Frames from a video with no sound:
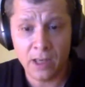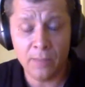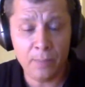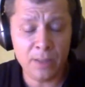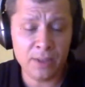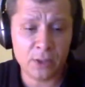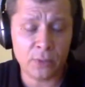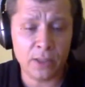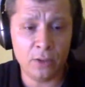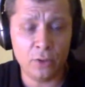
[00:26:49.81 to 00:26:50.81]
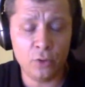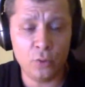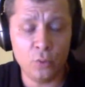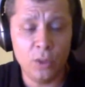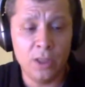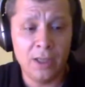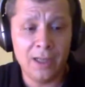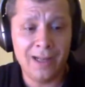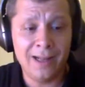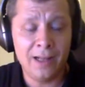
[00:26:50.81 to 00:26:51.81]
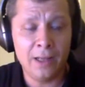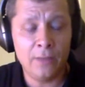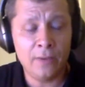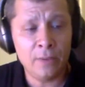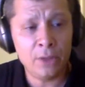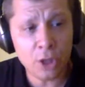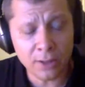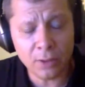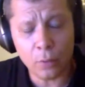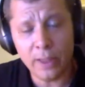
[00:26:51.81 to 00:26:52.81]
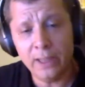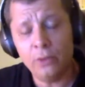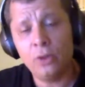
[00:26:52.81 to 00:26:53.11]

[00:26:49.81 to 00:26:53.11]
And Beam is trying, to, in a very gentle way,